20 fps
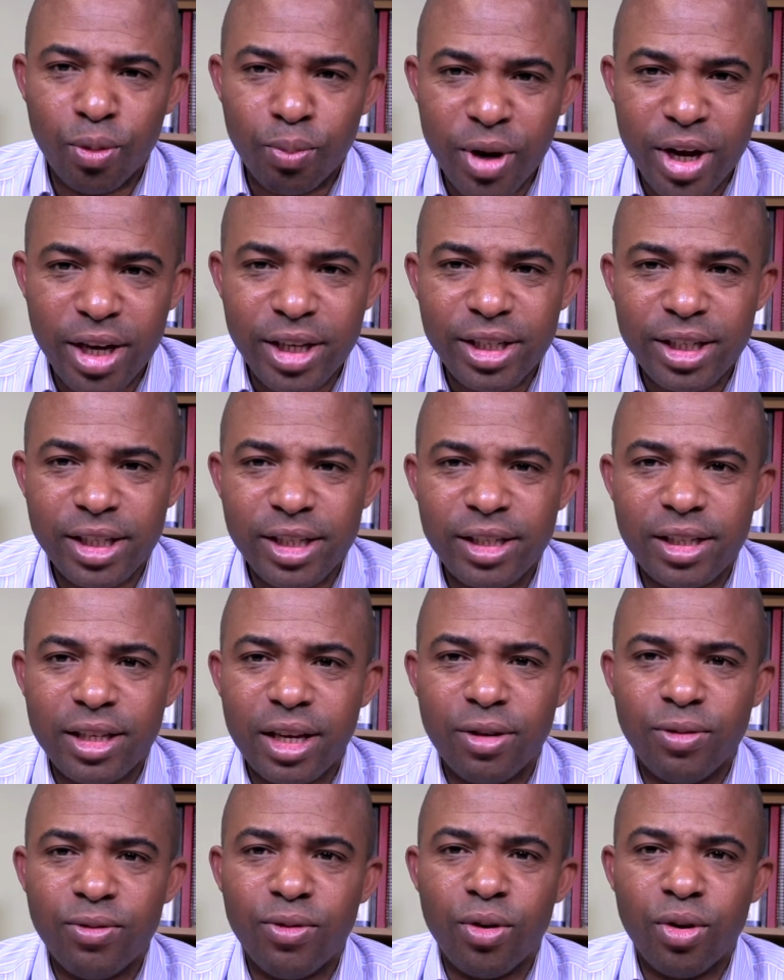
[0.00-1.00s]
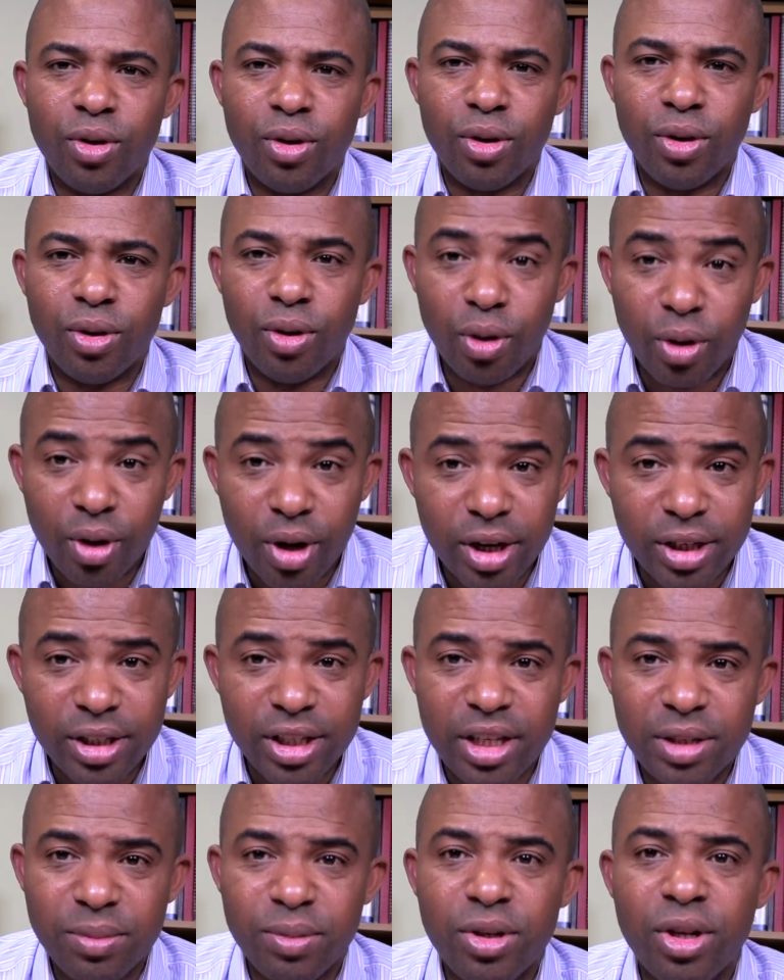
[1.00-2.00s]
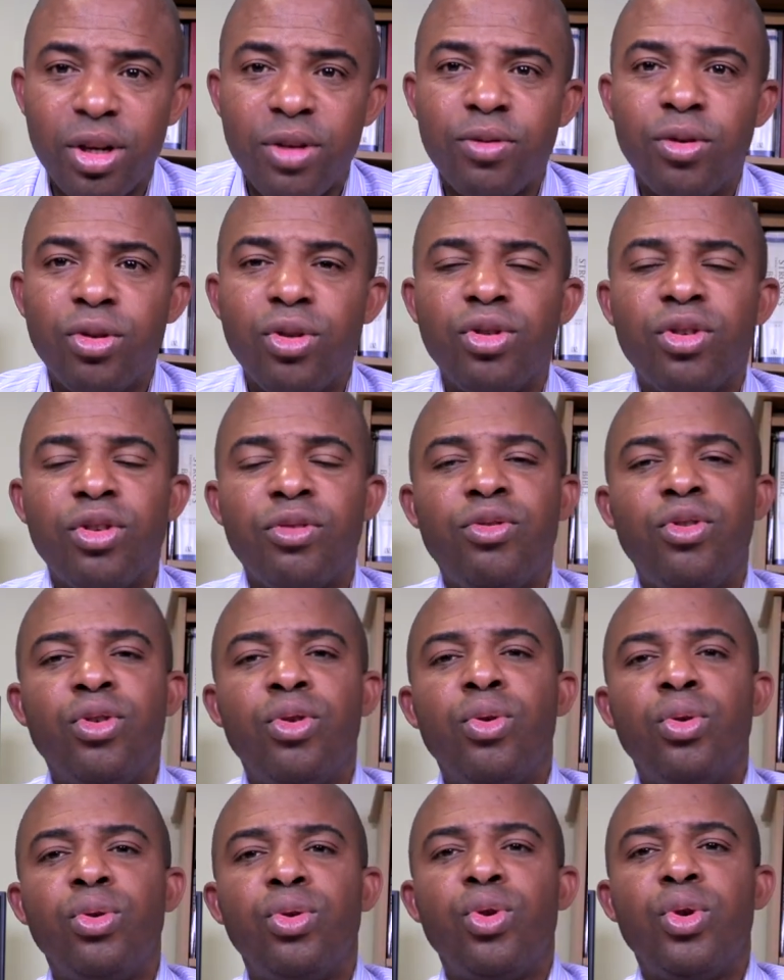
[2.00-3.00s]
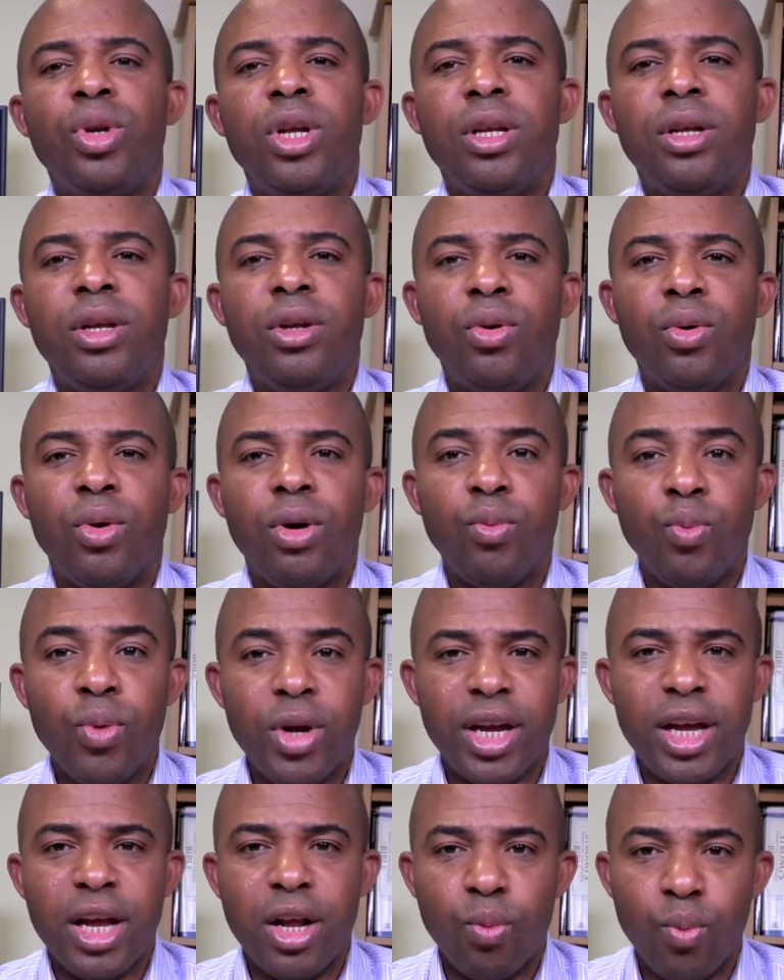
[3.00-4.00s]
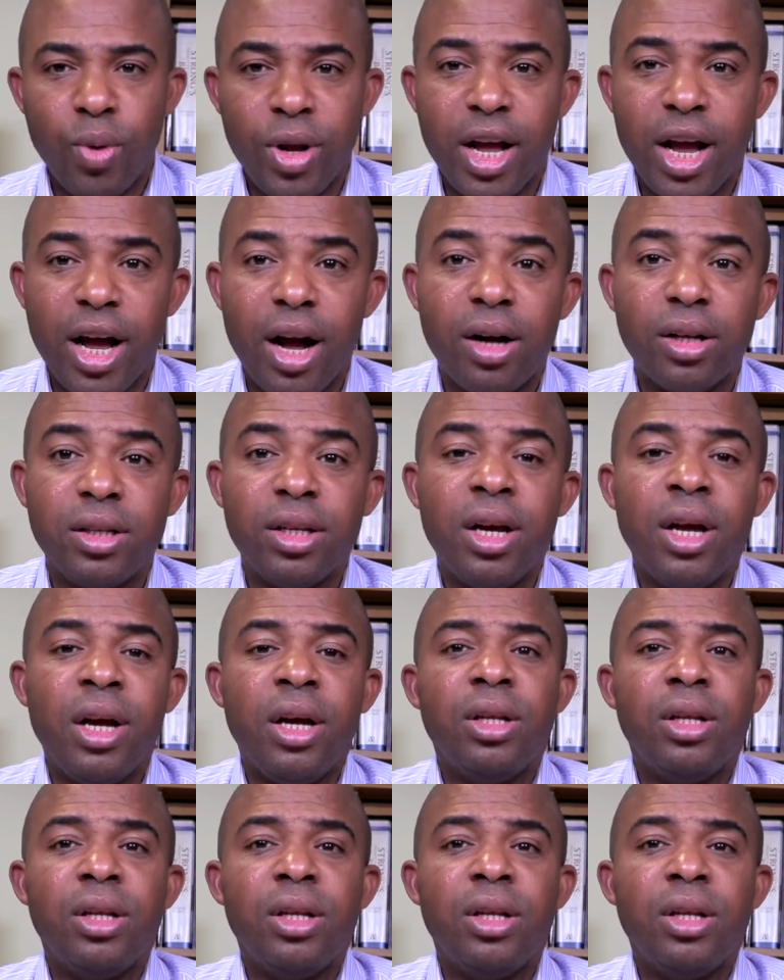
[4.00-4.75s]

patience and for your loyalty, especially for those of you who tune in, you know, week in, week out.